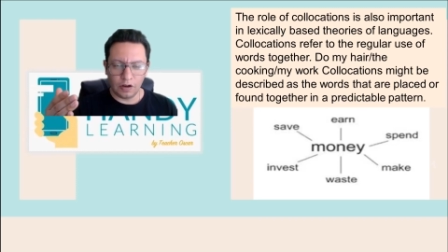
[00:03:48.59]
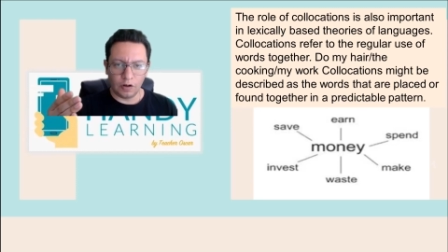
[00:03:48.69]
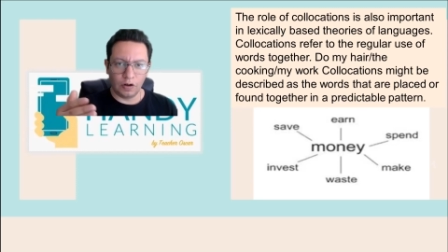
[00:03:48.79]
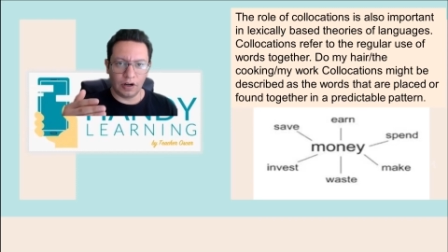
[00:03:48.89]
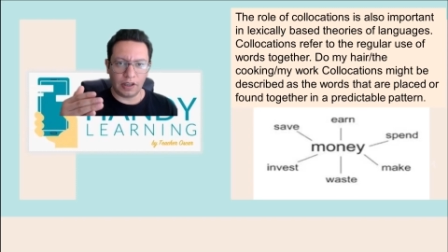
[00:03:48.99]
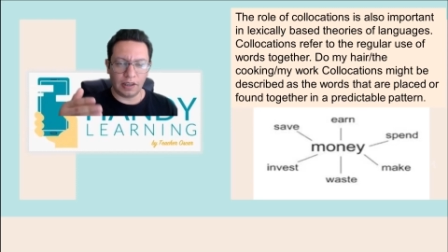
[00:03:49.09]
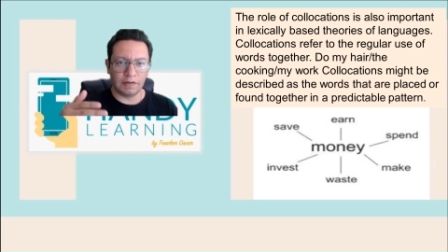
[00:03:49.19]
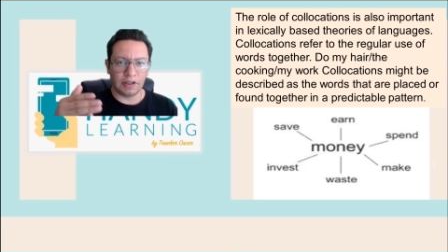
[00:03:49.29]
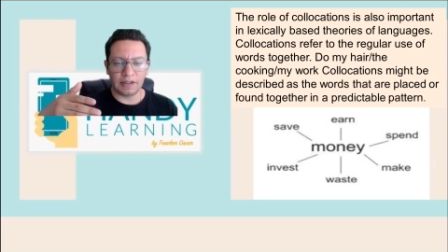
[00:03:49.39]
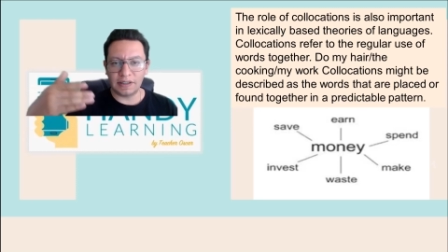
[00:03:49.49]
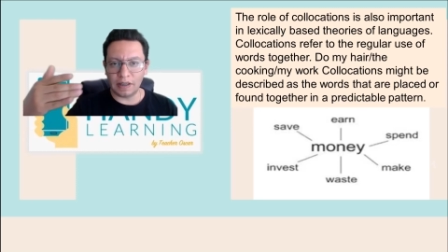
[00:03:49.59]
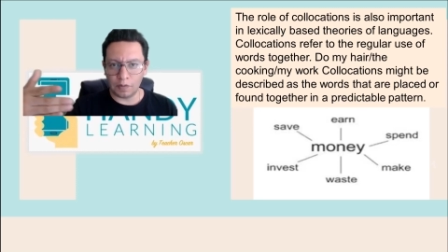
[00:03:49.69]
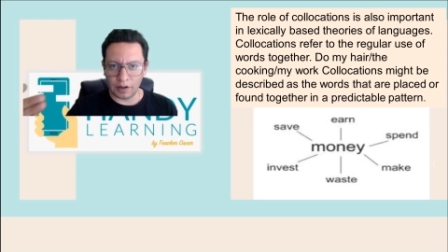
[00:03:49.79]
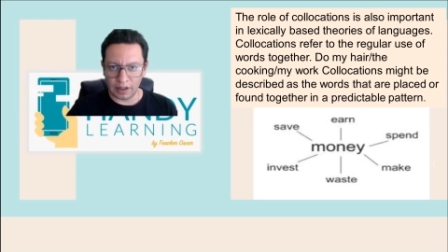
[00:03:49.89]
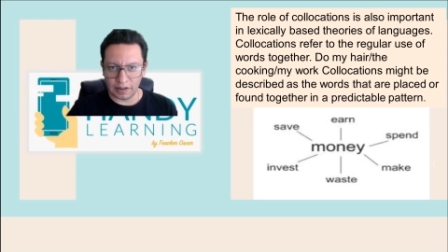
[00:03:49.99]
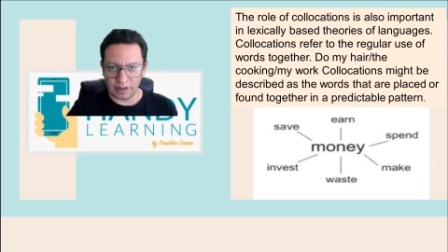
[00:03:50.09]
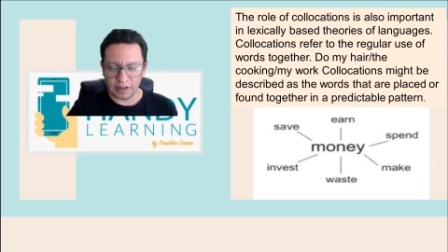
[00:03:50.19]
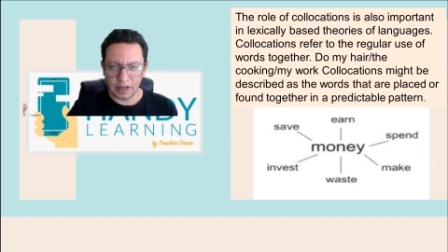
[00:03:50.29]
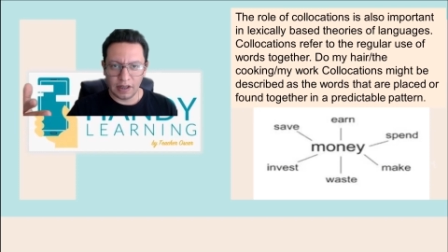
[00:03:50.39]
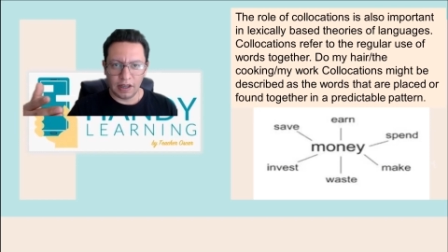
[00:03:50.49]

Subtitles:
or giving a sequence